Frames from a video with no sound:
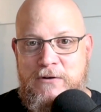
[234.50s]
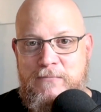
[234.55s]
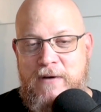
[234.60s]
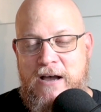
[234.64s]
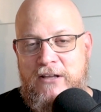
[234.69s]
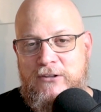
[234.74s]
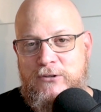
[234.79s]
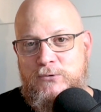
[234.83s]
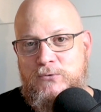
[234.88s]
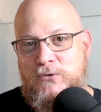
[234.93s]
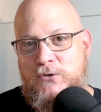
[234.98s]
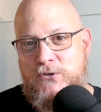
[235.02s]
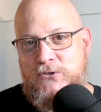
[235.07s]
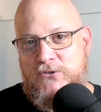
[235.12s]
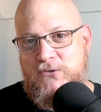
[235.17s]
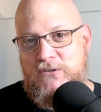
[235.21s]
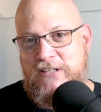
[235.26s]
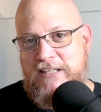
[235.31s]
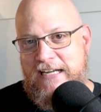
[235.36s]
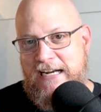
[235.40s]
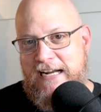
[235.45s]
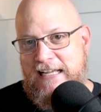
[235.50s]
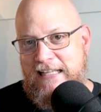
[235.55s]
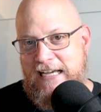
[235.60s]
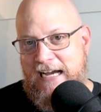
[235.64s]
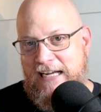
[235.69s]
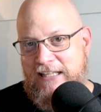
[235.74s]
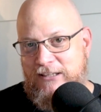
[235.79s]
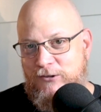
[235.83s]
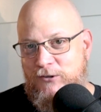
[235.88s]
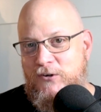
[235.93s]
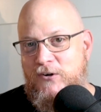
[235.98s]
about the Rosary, that
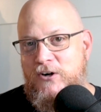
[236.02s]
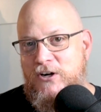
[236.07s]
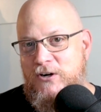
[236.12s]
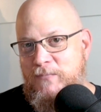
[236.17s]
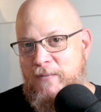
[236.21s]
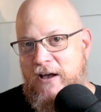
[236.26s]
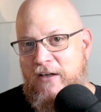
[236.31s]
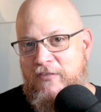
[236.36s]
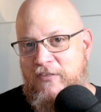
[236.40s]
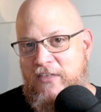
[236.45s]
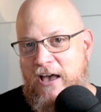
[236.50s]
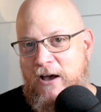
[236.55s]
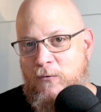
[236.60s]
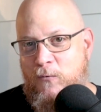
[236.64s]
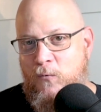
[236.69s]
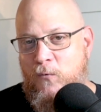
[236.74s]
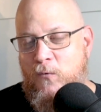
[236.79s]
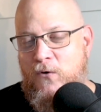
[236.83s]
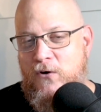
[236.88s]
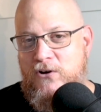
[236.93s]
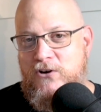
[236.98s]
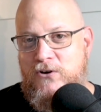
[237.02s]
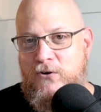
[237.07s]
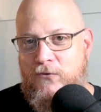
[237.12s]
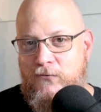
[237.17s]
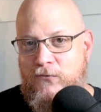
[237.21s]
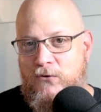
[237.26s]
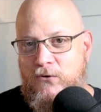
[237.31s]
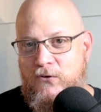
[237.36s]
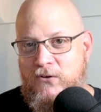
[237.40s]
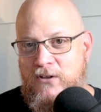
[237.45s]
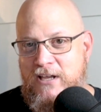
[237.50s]
I learned about that
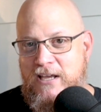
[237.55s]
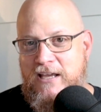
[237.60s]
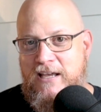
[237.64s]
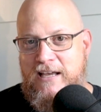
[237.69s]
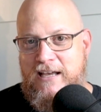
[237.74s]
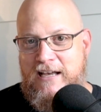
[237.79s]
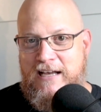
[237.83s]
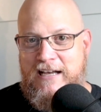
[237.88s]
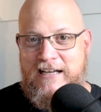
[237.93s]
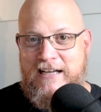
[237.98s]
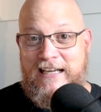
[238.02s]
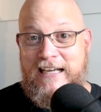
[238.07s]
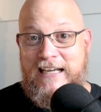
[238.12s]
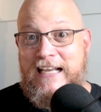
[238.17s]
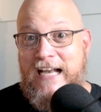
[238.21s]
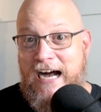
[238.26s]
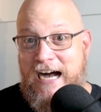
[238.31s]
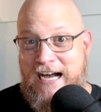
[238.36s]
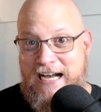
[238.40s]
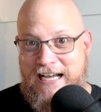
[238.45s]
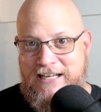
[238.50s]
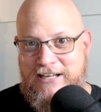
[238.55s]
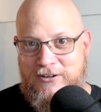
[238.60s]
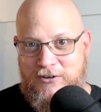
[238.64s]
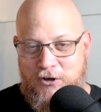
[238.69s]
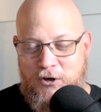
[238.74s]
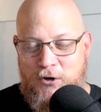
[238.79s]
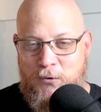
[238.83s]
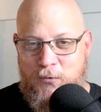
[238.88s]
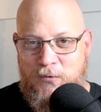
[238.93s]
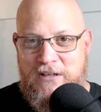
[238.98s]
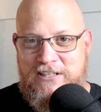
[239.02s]
wonderful God
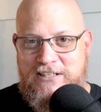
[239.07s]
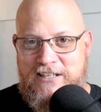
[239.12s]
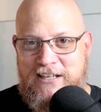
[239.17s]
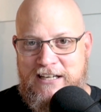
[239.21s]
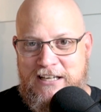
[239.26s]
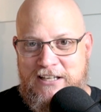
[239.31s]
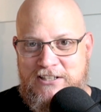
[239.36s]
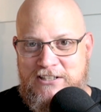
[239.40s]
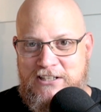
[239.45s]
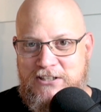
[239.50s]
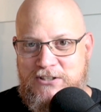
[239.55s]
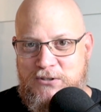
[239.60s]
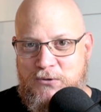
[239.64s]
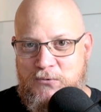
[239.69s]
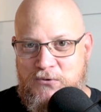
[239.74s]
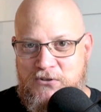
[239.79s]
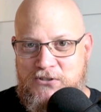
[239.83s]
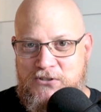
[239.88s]
coincidence, because it was